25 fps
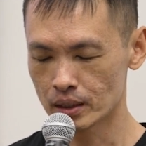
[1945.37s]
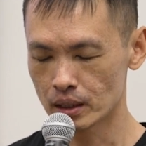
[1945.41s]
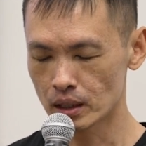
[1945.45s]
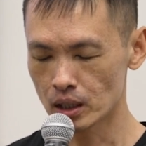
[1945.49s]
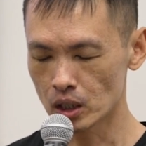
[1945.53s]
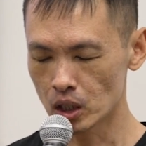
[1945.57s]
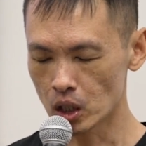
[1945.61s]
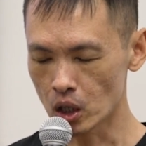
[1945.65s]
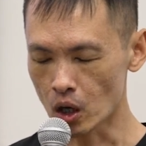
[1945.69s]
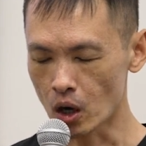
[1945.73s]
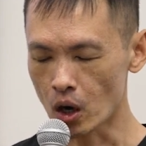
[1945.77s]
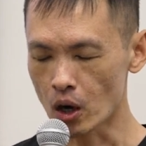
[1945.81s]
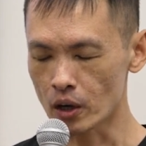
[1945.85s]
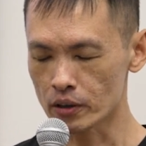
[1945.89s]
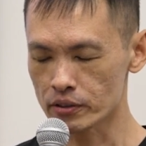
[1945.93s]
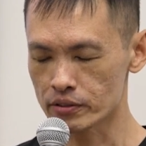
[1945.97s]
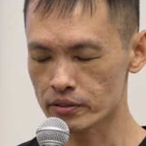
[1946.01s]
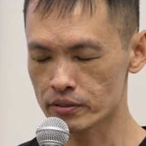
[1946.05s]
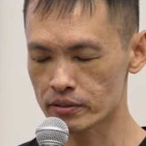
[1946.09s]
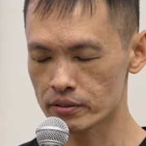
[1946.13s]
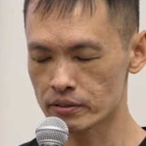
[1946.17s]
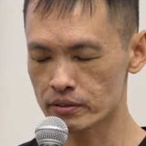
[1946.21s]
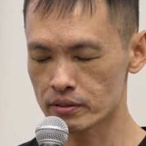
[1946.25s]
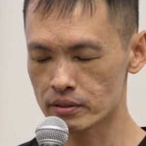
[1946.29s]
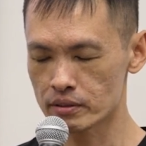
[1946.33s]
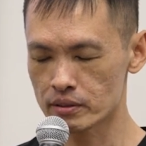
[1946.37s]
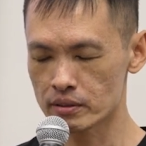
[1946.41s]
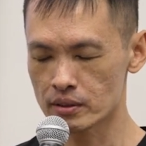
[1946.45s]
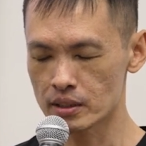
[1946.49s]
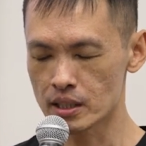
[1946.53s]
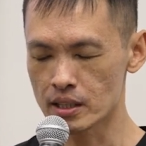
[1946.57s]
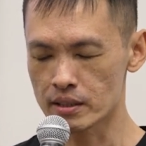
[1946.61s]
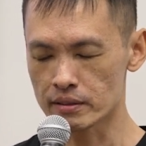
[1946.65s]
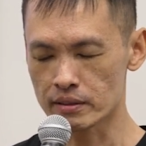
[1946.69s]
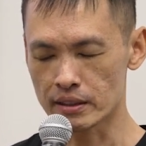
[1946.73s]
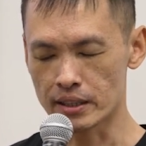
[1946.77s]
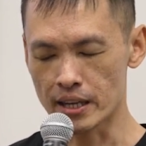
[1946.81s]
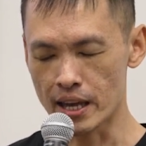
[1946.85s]
Loss
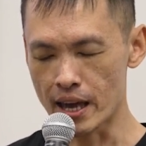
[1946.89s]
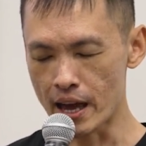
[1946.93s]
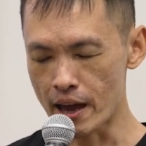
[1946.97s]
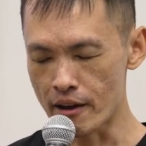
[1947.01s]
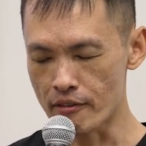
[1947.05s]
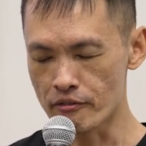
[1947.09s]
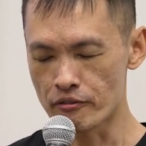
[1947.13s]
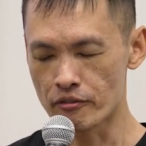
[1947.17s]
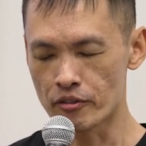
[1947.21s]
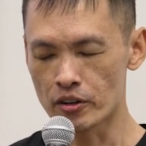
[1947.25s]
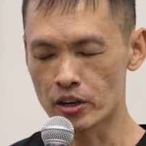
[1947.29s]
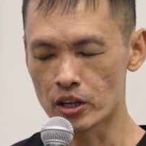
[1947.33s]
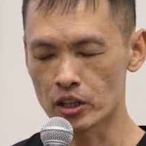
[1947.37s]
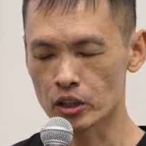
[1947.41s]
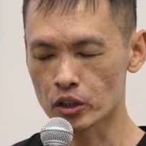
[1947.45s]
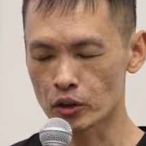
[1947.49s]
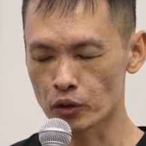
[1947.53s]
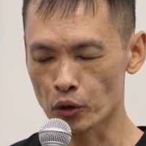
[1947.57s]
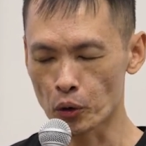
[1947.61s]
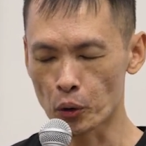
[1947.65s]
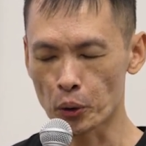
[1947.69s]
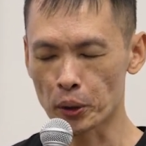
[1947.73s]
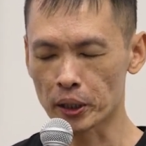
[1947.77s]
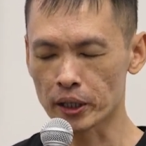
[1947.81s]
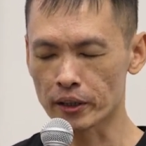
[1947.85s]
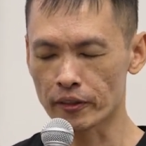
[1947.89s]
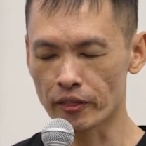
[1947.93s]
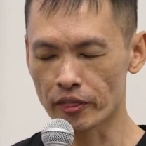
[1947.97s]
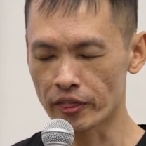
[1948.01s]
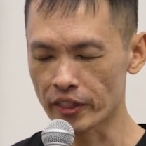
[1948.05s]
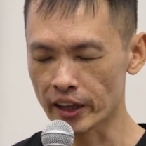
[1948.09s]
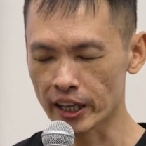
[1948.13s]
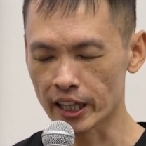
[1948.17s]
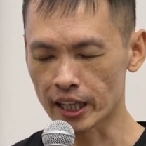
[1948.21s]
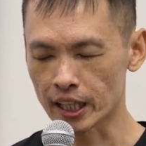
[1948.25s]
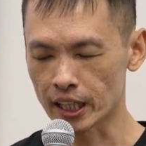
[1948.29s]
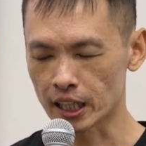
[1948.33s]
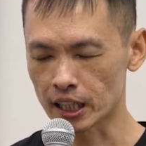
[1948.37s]
is an ever-growing
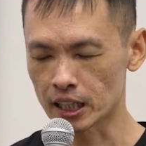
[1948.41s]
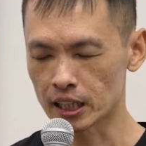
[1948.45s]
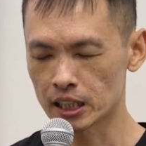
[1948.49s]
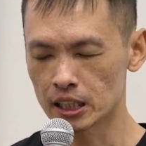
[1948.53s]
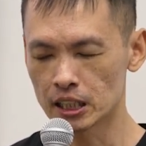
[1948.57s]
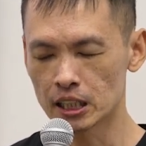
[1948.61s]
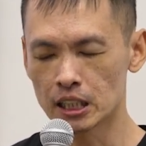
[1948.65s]
thing.